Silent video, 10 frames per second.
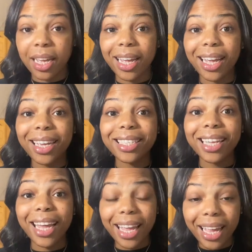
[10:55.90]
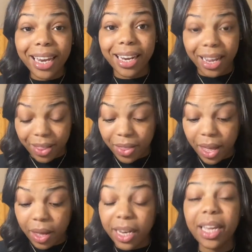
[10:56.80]
is in
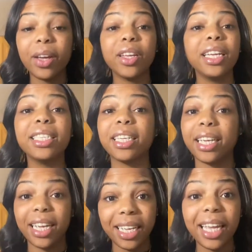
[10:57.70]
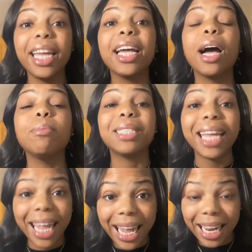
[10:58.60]
that. Listen, it comes
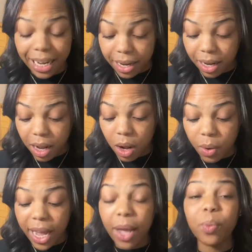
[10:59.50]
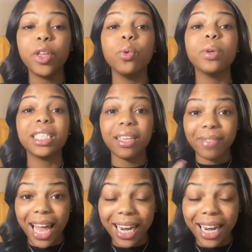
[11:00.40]
in, okay? When you receive that